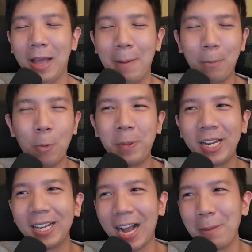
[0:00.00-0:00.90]
I'm
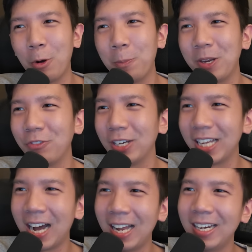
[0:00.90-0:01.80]
hoping
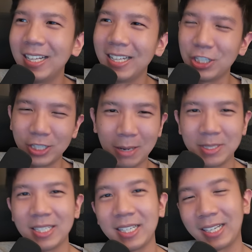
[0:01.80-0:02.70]
really hard that she
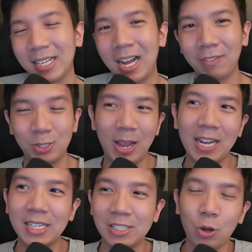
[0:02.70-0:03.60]
comes in the second half. So
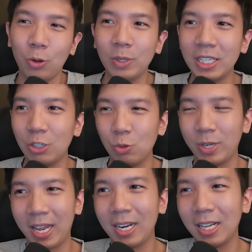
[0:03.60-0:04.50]
at least not only do you
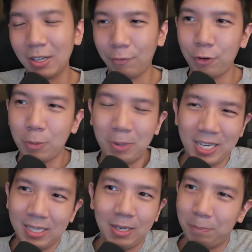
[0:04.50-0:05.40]
get
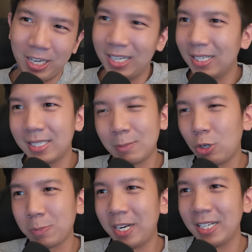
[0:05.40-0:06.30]
free-to-play players,
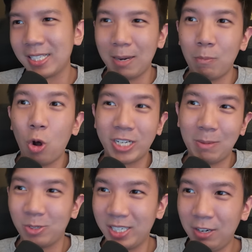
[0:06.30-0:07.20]
small spenders get more
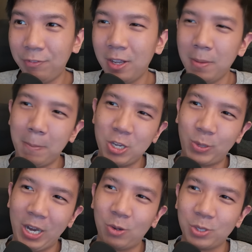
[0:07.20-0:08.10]
time to save, but you
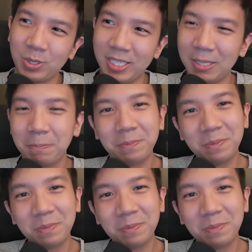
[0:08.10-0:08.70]
can also see